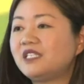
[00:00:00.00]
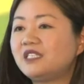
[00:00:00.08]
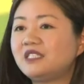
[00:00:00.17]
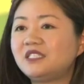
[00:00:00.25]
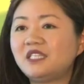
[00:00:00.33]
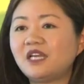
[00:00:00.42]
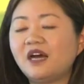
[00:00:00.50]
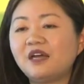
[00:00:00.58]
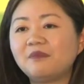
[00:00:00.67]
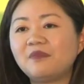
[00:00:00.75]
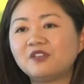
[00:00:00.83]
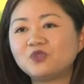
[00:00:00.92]
This is the
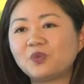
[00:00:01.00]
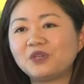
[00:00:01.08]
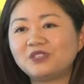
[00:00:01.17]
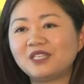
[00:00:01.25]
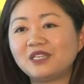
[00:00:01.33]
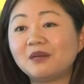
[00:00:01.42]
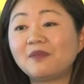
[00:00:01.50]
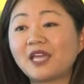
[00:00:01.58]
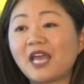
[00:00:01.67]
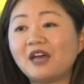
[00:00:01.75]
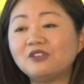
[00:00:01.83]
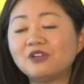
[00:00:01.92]
IMF's World
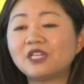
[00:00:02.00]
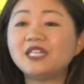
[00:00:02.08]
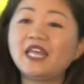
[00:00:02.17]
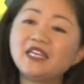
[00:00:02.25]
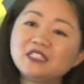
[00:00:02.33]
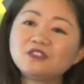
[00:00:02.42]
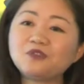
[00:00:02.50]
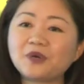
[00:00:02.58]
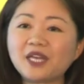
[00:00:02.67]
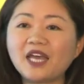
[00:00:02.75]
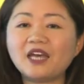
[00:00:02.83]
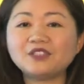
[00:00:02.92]
Economic Outlook latest
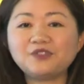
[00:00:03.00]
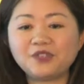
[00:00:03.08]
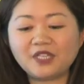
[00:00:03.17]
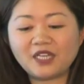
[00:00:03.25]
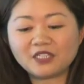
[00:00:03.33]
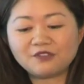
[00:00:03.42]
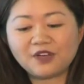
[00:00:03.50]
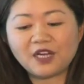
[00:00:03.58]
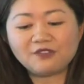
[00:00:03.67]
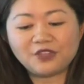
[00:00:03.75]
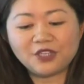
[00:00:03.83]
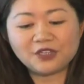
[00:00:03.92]
forecast for the next
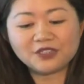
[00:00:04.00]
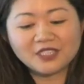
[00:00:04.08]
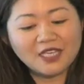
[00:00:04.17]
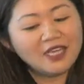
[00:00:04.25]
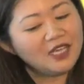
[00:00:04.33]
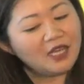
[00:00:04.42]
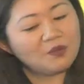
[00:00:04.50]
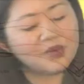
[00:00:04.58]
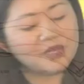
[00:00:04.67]
5 years. And